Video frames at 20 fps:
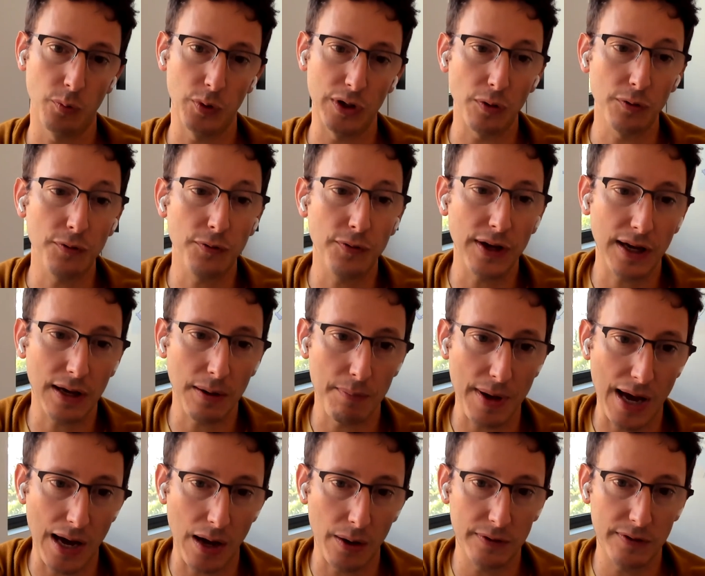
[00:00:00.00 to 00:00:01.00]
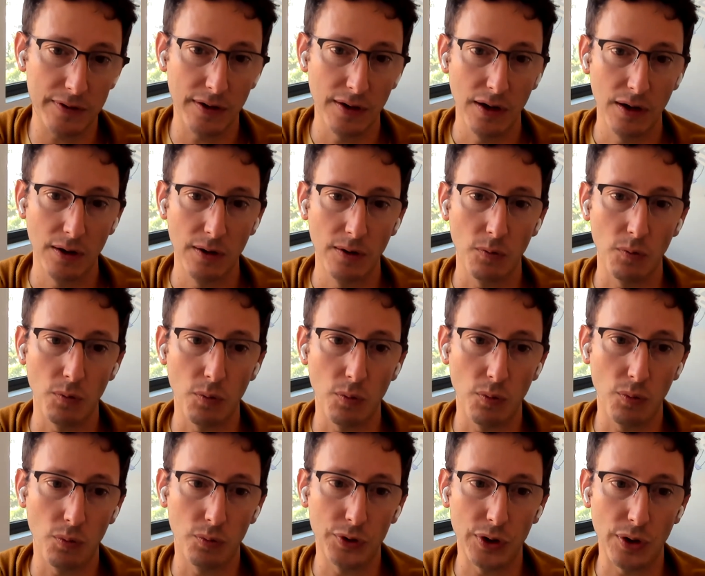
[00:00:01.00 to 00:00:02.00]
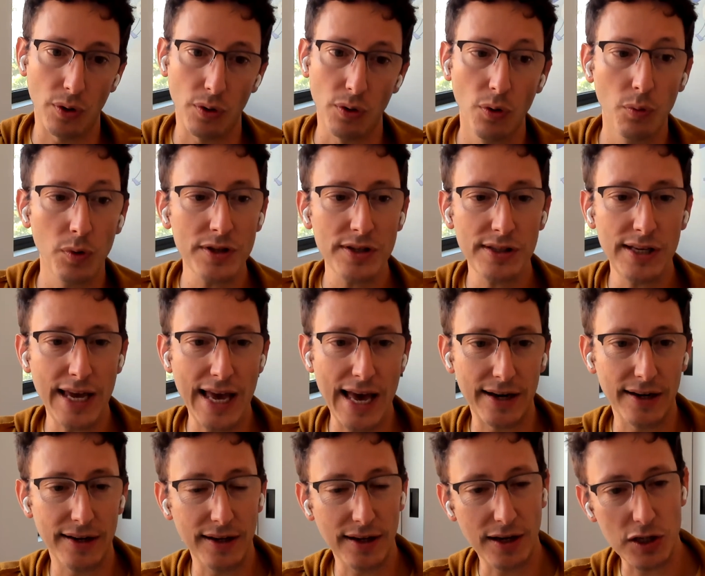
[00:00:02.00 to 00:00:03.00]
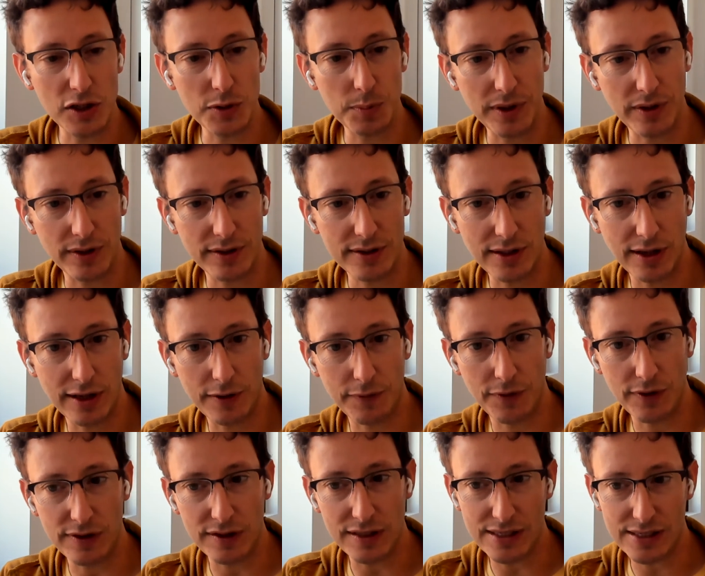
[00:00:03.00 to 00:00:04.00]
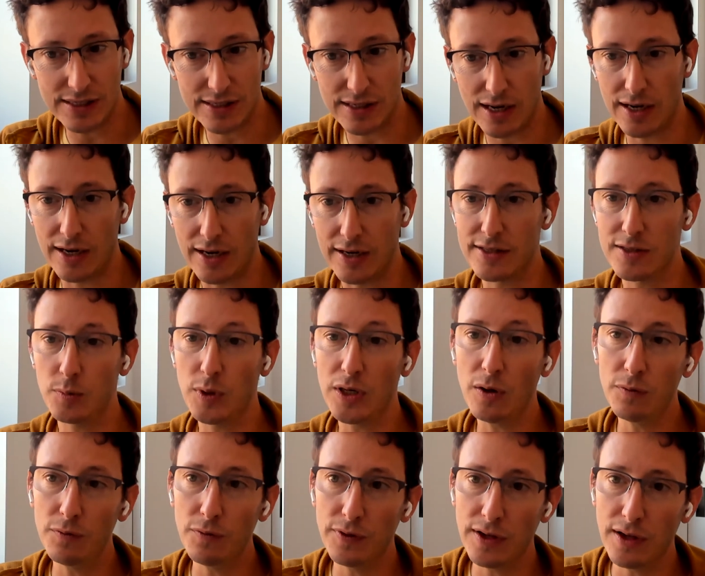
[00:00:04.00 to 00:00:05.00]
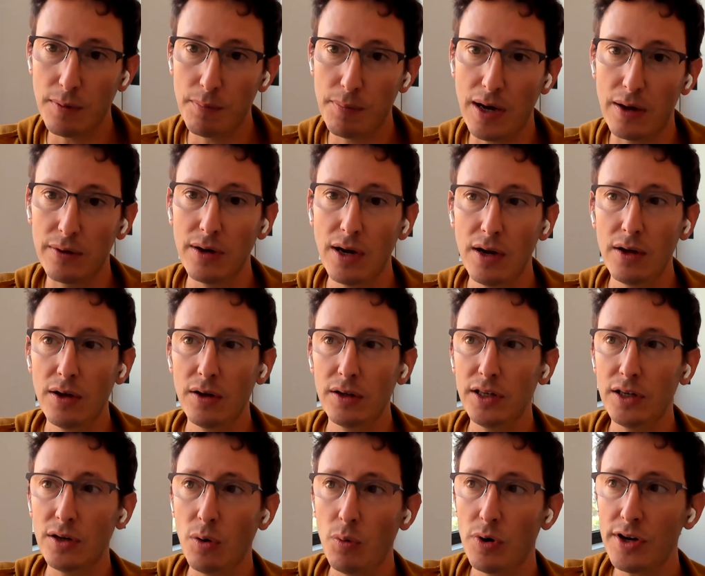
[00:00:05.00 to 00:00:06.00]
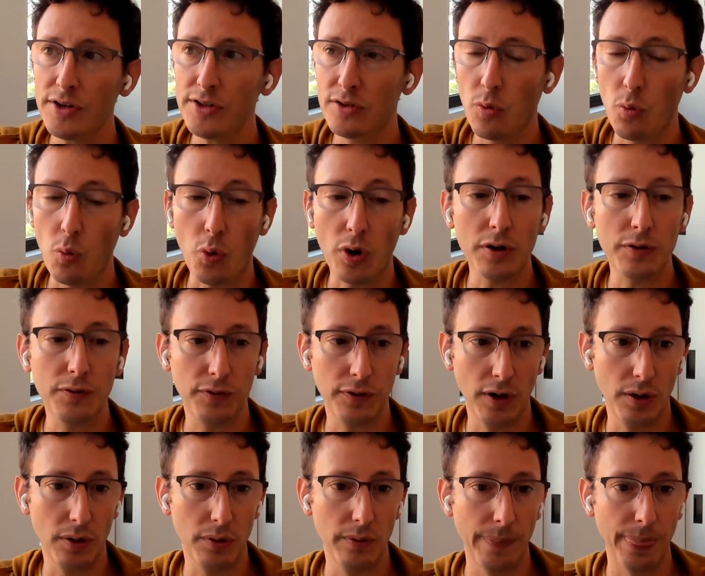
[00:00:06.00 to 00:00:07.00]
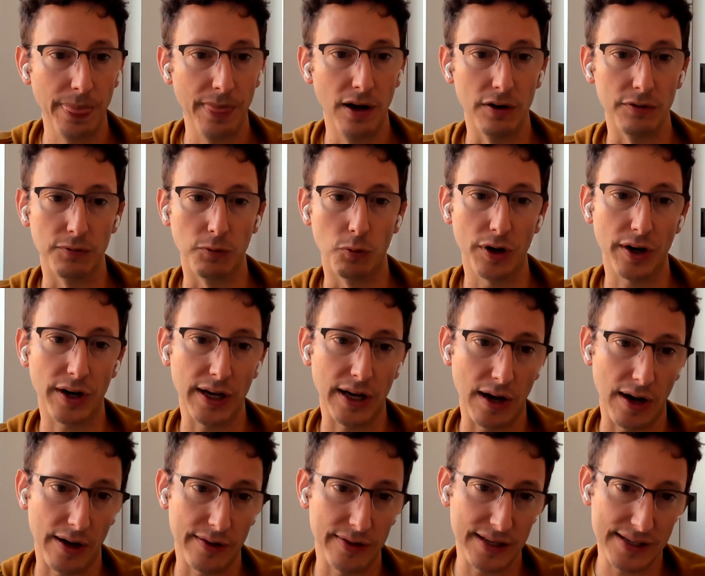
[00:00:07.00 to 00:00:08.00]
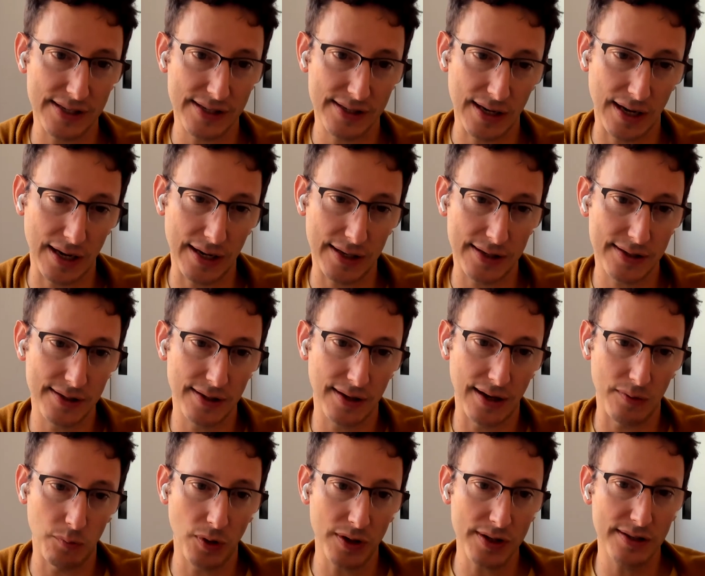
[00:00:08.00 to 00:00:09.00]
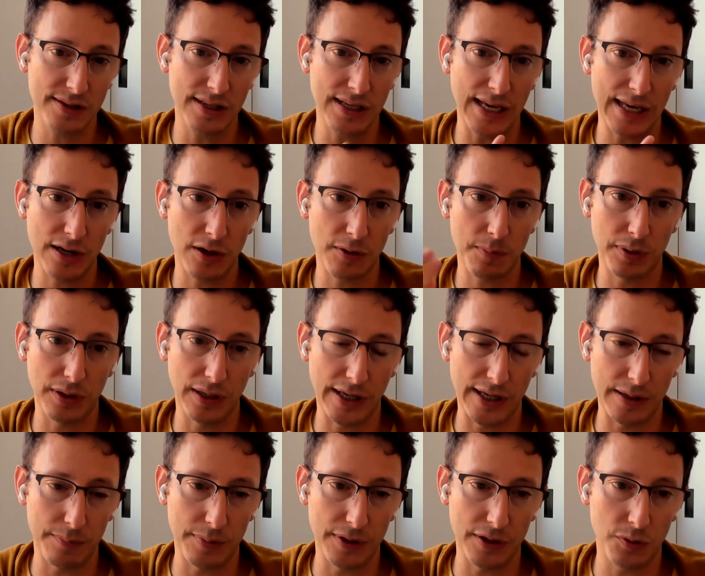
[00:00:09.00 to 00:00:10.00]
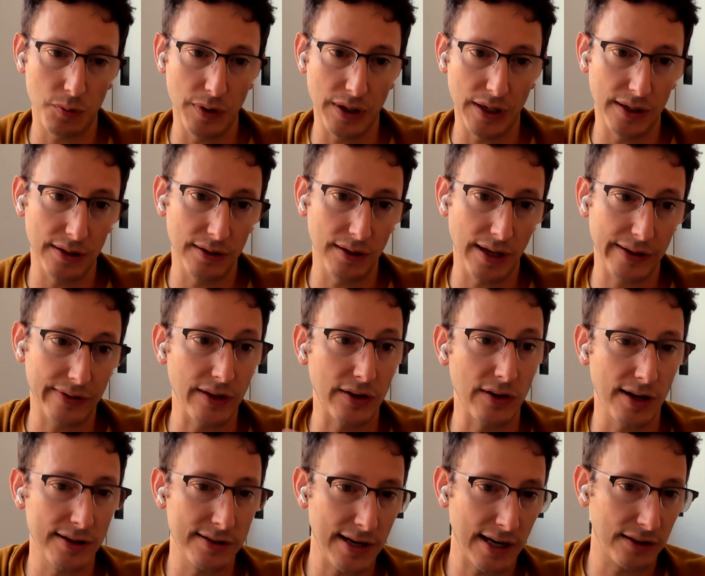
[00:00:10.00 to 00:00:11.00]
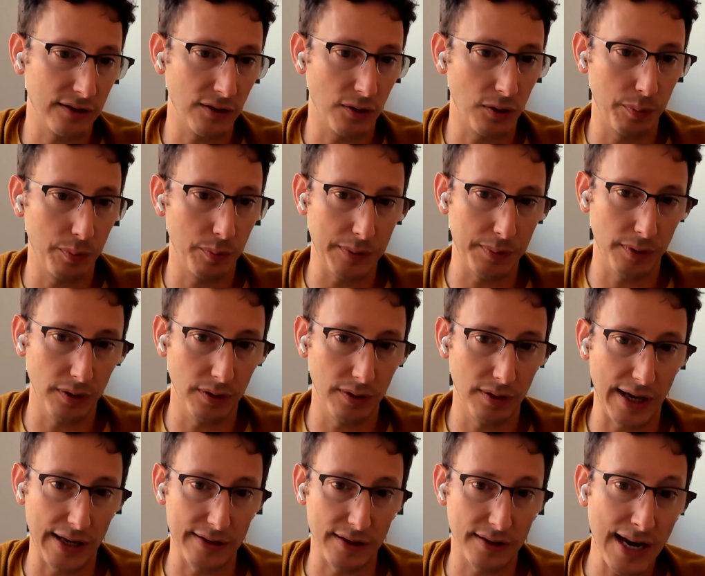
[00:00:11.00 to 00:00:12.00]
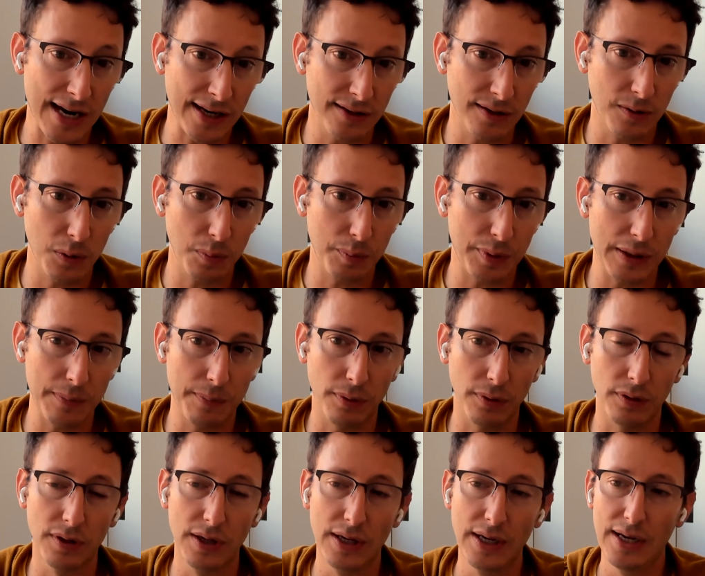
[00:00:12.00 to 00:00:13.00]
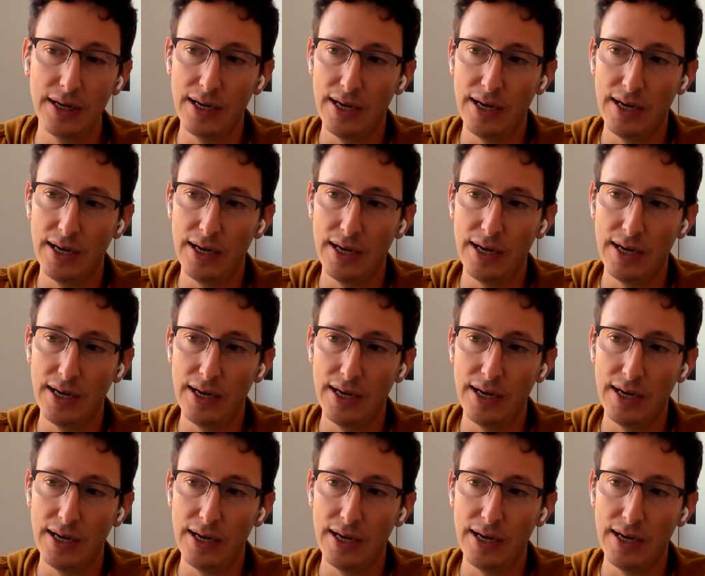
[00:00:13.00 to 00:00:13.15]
We don't think about what's the editing experience like for these sites. We don't think about what is the workflow of working on these sites, and what's the interplay between like the non-technical people and the technical people.